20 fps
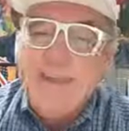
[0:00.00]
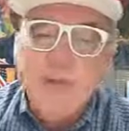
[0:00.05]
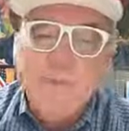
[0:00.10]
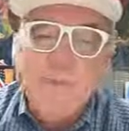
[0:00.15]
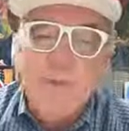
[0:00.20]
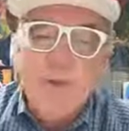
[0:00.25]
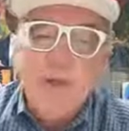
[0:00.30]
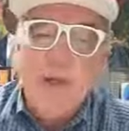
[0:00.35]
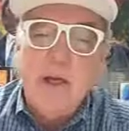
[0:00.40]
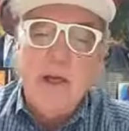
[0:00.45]

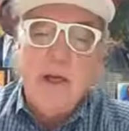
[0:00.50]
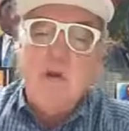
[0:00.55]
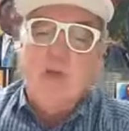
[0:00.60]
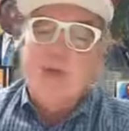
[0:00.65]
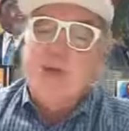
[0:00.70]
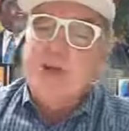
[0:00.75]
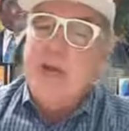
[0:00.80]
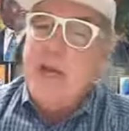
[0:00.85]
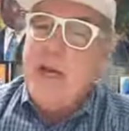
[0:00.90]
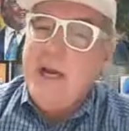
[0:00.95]
up the
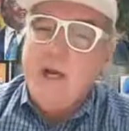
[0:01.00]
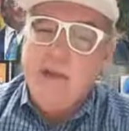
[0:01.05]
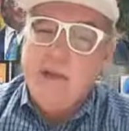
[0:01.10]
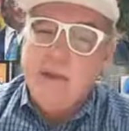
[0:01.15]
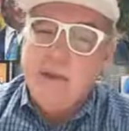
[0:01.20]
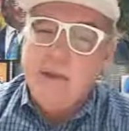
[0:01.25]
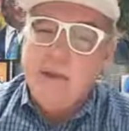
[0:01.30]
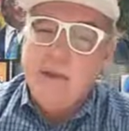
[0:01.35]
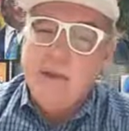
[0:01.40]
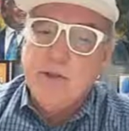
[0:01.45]

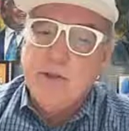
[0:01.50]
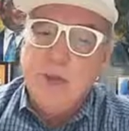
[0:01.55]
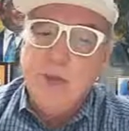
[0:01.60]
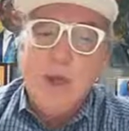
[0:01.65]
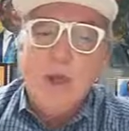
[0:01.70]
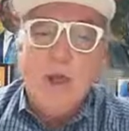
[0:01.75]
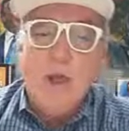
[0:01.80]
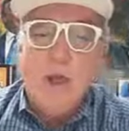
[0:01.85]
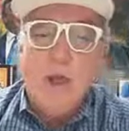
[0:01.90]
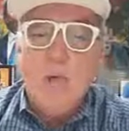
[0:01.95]
negotiations
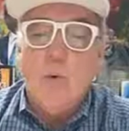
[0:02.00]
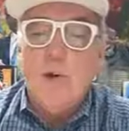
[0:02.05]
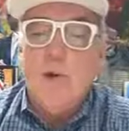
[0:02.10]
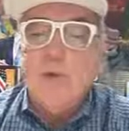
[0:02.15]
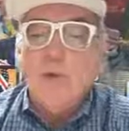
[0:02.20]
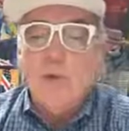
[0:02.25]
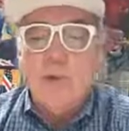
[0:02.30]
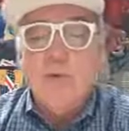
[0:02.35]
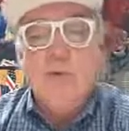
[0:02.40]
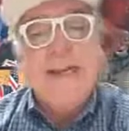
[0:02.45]

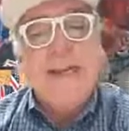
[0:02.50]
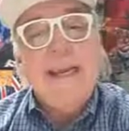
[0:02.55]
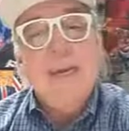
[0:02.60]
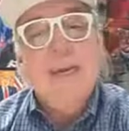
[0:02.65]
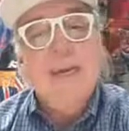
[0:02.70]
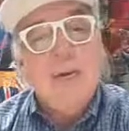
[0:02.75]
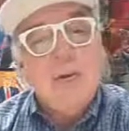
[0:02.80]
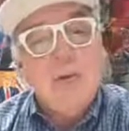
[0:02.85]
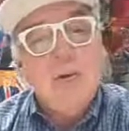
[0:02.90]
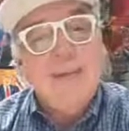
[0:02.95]
which you
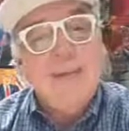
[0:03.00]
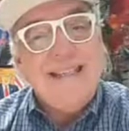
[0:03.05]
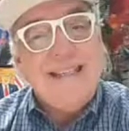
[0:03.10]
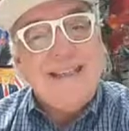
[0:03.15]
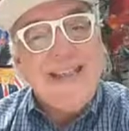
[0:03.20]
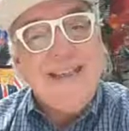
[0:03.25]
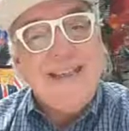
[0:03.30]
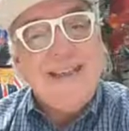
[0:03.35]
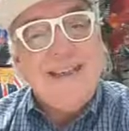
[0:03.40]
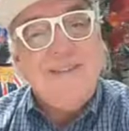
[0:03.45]
need to
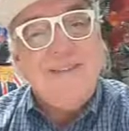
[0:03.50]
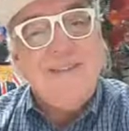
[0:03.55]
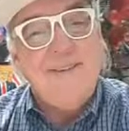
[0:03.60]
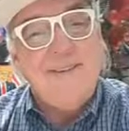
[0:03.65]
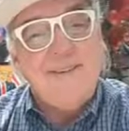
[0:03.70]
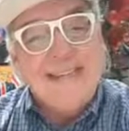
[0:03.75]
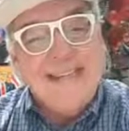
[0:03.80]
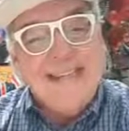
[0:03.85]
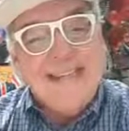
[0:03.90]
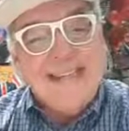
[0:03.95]

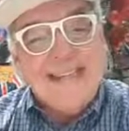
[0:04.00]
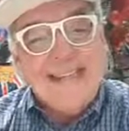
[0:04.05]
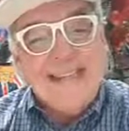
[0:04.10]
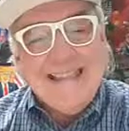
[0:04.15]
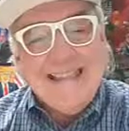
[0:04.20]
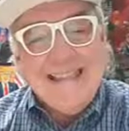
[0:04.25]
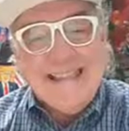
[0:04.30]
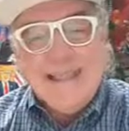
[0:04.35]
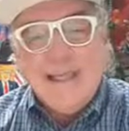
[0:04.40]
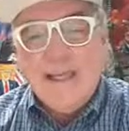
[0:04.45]

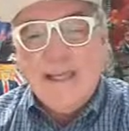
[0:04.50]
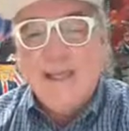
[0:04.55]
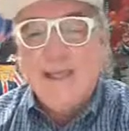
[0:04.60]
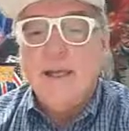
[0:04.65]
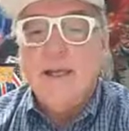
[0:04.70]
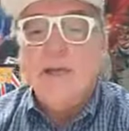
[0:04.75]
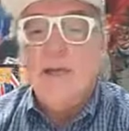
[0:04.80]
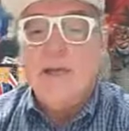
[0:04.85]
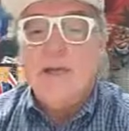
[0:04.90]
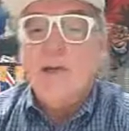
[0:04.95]
defend
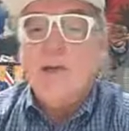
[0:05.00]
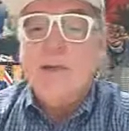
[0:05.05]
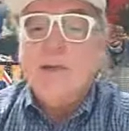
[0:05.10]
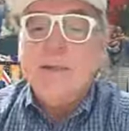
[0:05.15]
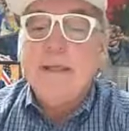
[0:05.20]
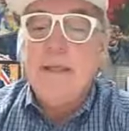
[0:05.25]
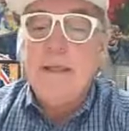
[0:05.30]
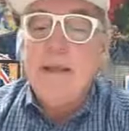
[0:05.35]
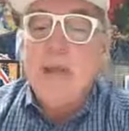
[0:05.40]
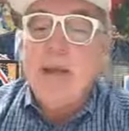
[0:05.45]

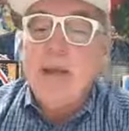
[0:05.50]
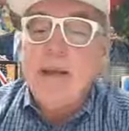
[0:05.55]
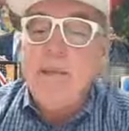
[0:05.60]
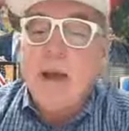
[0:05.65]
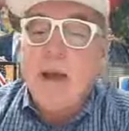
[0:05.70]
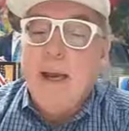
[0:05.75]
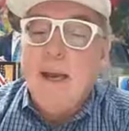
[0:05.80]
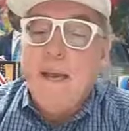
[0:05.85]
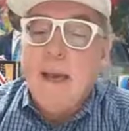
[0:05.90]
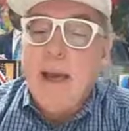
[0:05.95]
using line
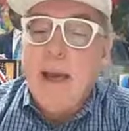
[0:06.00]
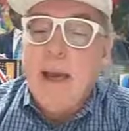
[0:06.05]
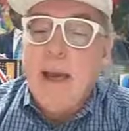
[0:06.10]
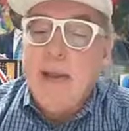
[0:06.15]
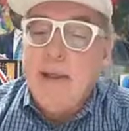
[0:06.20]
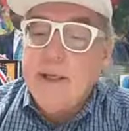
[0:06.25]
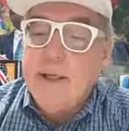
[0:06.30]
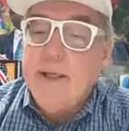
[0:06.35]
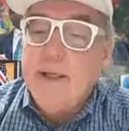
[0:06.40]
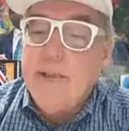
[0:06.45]
by
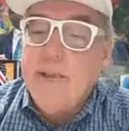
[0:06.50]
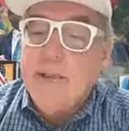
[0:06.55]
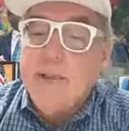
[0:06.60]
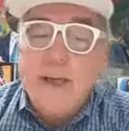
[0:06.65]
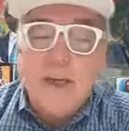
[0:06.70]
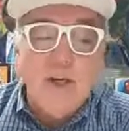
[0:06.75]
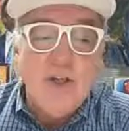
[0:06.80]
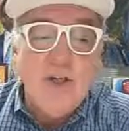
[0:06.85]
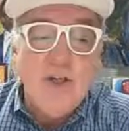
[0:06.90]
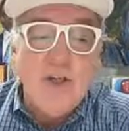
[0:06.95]
line in
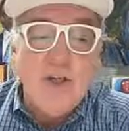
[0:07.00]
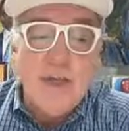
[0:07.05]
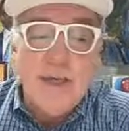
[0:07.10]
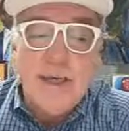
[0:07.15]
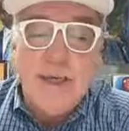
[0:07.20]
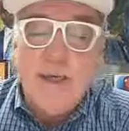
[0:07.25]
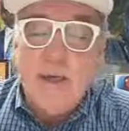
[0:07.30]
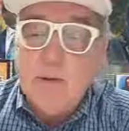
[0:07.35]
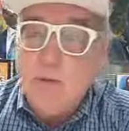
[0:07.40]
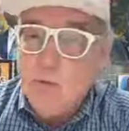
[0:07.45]
Section
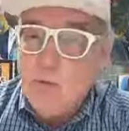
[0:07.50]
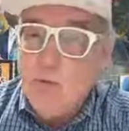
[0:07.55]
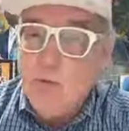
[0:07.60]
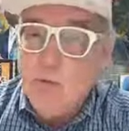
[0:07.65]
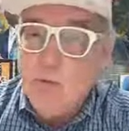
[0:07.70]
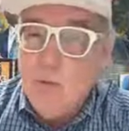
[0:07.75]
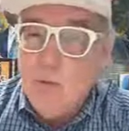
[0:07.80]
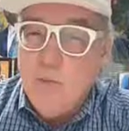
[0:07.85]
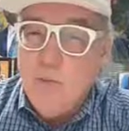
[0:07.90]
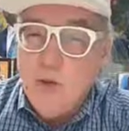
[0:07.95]
E, which
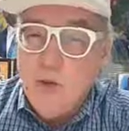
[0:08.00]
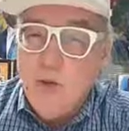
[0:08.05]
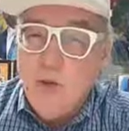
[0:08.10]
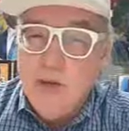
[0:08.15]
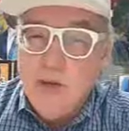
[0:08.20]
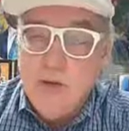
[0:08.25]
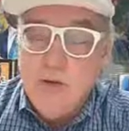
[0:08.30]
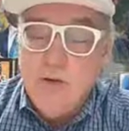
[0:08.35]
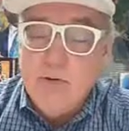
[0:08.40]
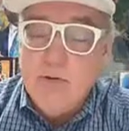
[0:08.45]
is what we're going
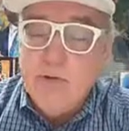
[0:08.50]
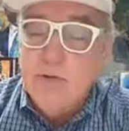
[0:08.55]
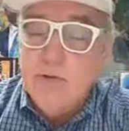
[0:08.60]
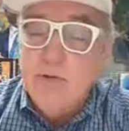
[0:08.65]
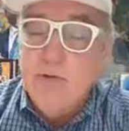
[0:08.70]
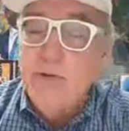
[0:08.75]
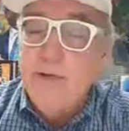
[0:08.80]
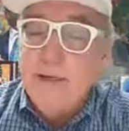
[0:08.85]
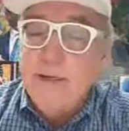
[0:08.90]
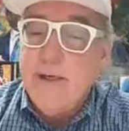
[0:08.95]
to go
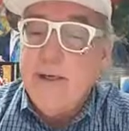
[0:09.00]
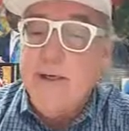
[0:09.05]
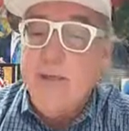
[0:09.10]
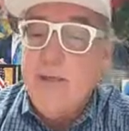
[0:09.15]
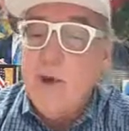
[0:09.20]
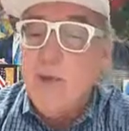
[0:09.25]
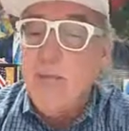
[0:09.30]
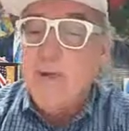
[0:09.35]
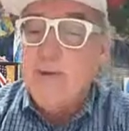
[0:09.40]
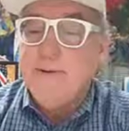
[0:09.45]
do here in a
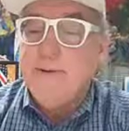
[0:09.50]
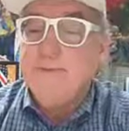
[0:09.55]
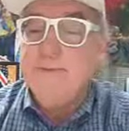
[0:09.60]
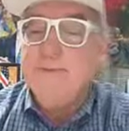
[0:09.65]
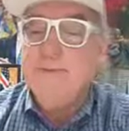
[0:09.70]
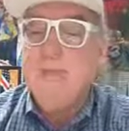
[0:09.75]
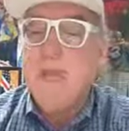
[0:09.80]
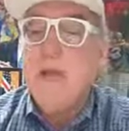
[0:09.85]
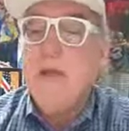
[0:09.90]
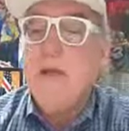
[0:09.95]
moment.
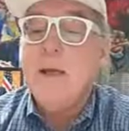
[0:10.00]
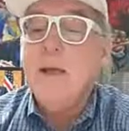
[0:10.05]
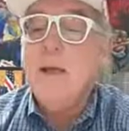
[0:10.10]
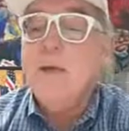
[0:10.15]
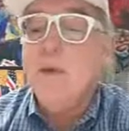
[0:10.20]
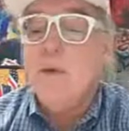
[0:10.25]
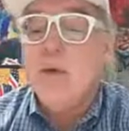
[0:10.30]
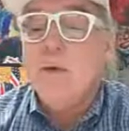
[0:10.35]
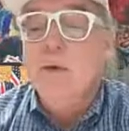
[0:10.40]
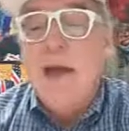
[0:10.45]

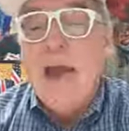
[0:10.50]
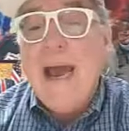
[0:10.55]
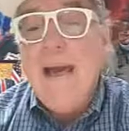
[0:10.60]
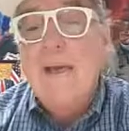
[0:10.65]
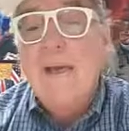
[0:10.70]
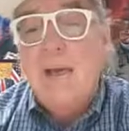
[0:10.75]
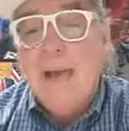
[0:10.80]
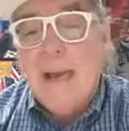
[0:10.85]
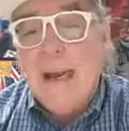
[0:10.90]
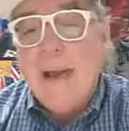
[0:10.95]
It's your
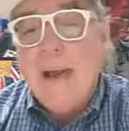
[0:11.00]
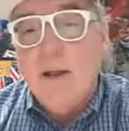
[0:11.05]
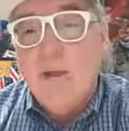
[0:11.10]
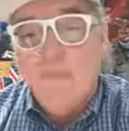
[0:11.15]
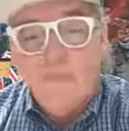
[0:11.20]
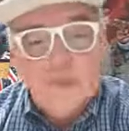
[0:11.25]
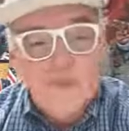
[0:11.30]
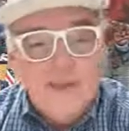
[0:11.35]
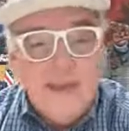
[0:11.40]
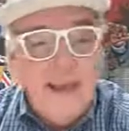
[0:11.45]
rationale
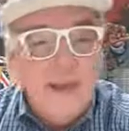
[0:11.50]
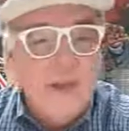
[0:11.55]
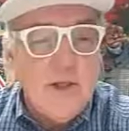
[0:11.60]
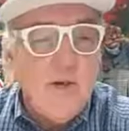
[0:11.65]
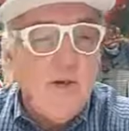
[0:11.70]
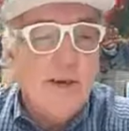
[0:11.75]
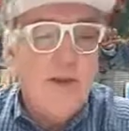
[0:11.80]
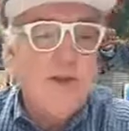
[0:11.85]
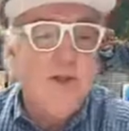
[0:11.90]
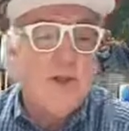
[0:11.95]
for
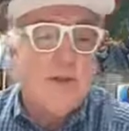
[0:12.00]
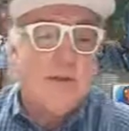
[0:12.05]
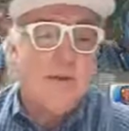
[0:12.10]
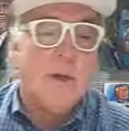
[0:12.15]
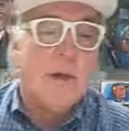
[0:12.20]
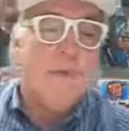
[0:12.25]
valuation.